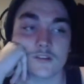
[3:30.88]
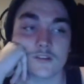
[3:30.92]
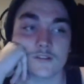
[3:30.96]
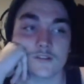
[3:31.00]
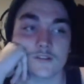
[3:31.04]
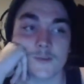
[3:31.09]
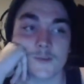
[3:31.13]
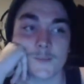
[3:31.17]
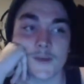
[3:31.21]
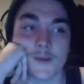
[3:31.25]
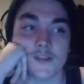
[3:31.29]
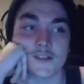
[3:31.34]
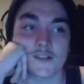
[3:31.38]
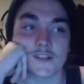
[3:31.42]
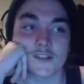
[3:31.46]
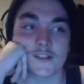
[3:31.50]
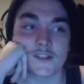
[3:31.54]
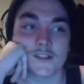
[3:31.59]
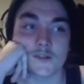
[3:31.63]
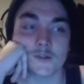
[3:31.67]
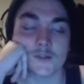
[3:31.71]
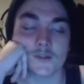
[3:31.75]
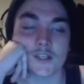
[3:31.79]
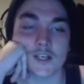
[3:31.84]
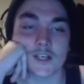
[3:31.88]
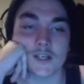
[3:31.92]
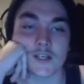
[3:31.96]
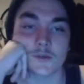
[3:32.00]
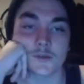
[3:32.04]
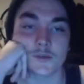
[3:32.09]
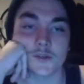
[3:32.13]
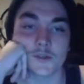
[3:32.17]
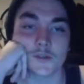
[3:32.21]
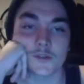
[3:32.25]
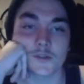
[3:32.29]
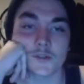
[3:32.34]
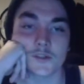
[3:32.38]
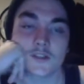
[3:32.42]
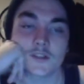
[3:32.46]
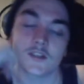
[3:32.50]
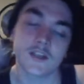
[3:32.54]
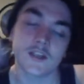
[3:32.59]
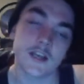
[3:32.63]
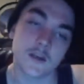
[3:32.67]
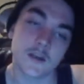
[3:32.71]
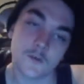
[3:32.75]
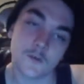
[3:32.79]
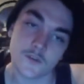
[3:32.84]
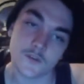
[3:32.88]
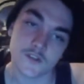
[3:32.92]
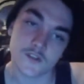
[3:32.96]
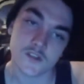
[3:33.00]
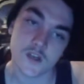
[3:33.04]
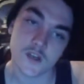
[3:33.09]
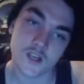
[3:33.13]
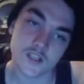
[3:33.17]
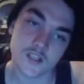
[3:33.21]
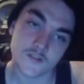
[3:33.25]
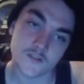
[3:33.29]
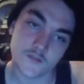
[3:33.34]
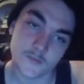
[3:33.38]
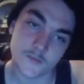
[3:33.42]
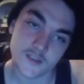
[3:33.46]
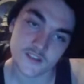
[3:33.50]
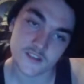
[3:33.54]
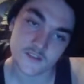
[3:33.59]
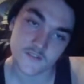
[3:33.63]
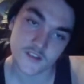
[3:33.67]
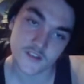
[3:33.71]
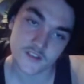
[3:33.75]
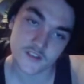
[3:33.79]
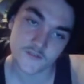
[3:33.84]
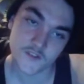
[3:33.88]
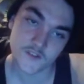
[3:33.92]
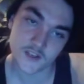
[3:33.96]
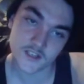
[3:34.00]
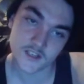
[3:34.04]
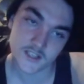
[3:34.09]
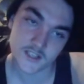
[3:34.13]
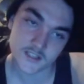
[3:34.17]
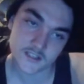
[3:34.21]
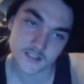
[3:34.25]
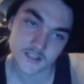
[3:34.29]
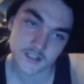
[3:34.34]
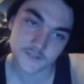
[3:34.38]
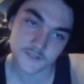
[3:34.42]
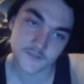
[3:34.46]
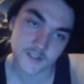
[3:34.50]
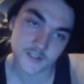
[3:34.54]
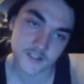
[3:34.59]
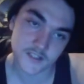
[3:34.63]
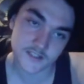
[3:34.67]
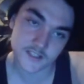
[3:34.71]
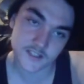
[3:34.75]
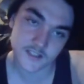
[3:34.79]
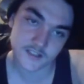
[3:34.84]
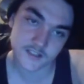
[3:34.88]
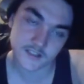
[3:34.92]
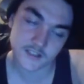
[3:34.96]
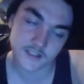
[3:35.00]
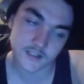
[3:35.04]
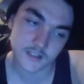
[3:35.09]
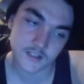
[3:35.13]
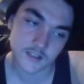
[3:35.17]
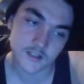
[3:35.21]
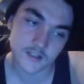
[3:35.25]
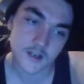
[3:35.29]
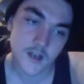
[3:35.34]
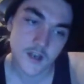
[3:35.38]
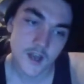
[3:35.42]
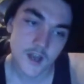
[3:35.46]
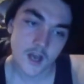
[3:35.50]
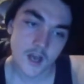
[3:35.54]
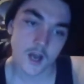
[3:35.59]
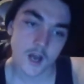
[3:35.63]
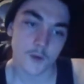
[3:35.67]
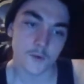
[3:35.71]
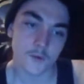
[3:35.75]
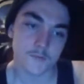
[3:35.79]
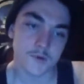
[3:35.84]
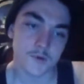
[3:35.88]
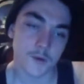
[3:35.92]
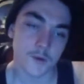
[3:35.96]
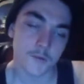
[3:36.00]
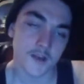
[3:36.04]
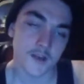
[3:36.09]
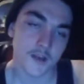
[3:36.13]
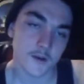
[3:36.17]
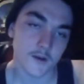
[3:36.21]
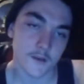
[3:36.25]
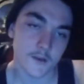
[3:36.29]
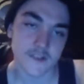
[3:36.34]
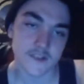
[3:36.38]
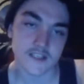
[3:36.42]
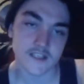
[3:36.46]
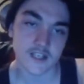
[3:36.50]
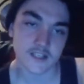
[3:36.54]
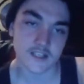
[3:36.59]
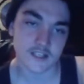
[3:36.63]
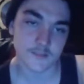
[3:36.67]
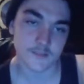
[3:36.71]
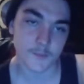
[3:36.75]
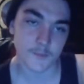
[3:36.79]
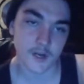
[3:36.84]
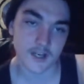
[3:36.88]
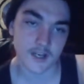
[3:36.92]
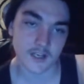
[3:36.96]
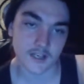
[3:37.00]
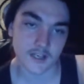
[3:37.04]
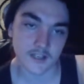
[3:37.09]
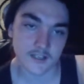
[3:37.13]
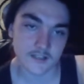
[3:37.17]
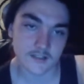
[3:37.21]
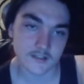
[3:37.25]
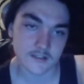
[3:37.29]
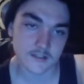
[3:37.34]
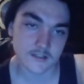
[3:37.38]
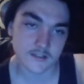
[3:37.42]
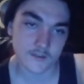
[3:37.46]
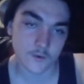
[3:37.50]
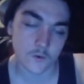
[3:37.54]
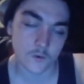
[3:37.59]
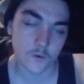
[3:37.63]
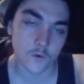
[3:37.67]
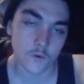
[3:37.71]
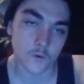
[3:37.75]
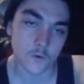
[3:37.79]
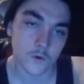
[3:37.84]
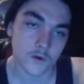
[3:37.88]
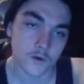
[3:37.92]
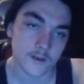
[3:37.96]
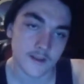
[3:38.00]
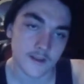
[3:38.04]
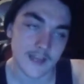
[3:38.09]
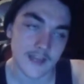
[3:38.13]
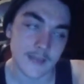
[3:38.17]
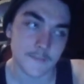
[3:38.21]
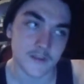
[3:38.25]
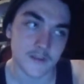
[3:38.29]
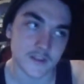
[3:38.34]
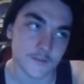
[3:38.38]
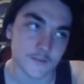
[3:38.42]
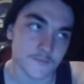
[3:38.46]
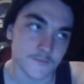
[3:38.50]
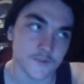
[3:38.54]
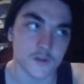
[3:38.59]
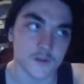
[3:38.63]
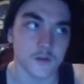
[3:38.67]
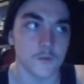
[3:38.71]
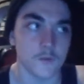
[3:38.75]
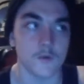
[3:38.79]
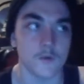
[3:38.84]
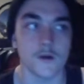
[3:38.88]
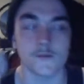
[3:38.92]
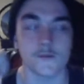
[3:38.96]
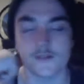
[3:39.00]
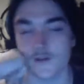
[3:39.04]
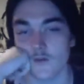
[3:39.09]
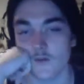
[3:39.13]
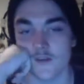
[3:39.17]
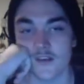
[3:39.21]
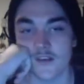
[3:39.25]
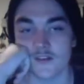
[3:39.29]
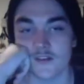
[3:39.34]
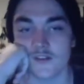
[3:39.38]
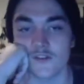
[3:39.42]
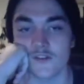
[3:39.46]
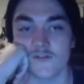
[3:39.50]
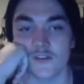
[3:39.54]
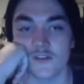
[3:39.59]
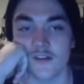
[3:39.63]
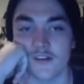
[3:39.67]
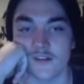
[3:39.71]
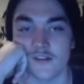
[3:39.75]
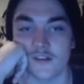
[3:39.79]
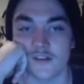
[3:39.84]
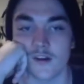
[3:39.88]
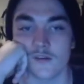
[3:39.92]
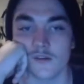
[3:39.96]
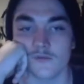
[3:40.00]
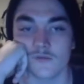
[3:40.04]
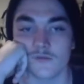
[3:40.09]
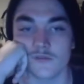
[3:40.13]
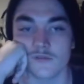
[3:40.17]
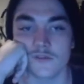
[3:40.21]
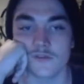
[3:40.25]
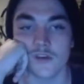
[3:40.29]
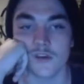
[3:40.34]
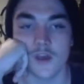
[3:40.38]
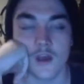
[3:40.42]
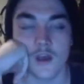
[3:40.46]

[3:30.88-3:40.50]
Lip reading: depending on how good and how the size of them is, if it's third end star, first end star, I would probably only be selling spiderlings or keeping them for a little while until they're juvenile adults.